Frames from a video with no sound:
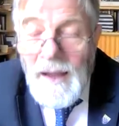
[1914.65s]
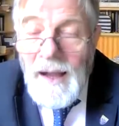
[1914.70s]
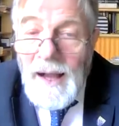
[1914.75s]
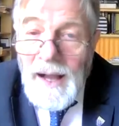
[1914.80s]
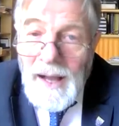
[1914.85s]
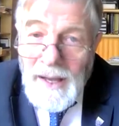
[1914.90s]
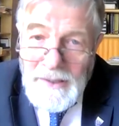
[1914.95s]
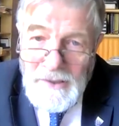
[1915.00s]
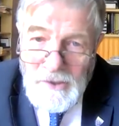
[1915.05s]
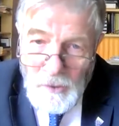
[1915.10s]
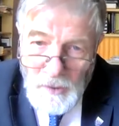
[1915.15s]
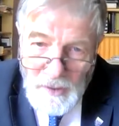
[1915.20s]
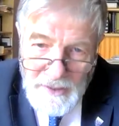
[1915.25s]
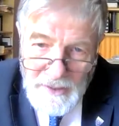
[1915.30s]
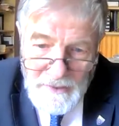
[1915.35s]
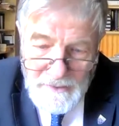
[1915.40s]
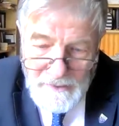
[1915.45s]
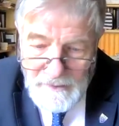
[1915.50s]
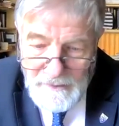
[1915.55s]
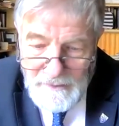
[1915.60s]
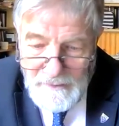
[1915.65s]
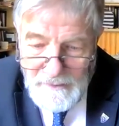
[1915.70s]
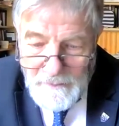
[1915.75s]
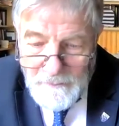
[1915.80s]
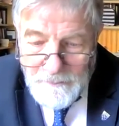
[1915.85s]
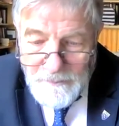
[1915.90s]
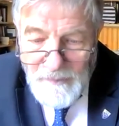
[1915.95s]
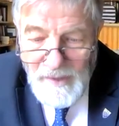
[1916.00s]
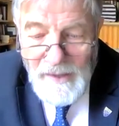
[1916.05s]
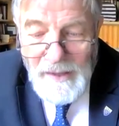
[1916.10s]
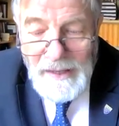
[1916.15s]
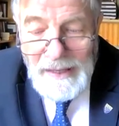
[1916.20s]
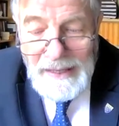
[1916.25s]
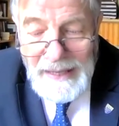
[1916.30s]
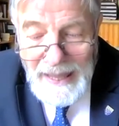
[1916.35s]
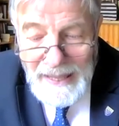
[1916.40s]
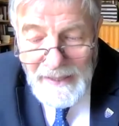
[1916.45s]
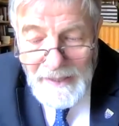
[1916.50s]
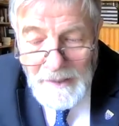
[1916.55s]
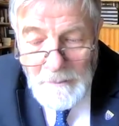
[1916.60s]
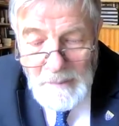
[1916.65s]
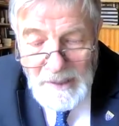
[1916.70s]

isolated, lagging